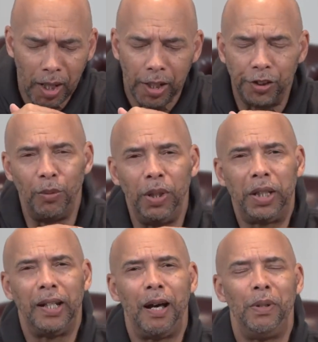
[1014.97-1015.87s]
And so we
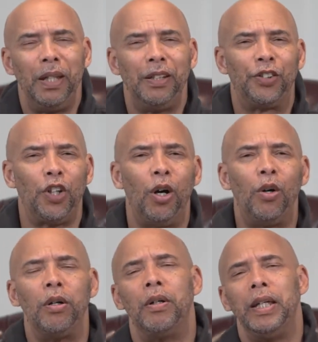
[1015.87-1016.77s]
cannot be
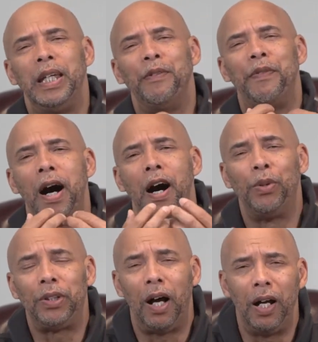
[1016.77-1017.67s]
so involved
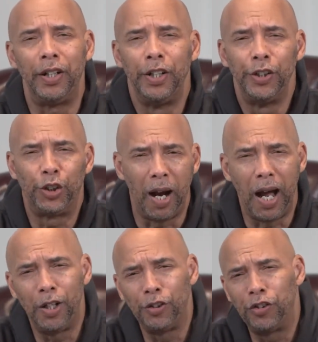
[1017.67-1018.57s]
with our
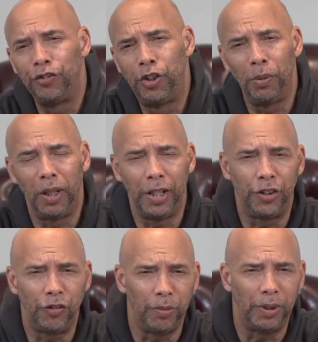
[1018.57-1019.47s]
trials and
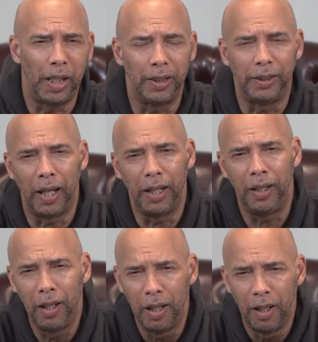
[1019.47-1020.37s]
tribulations from day to
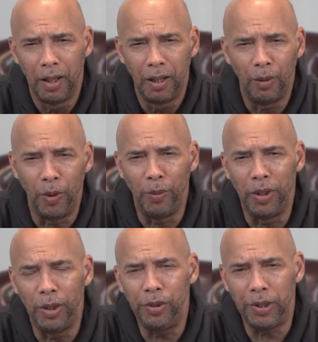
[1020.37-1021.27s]
day where
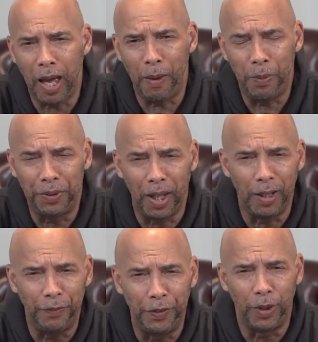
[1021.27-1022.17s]
we lose
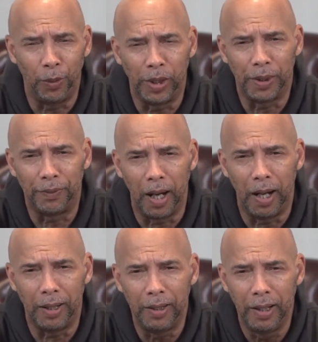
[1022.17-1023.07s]
appetite for the Word of
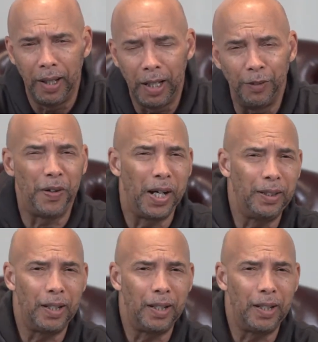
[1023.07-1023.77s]
God and find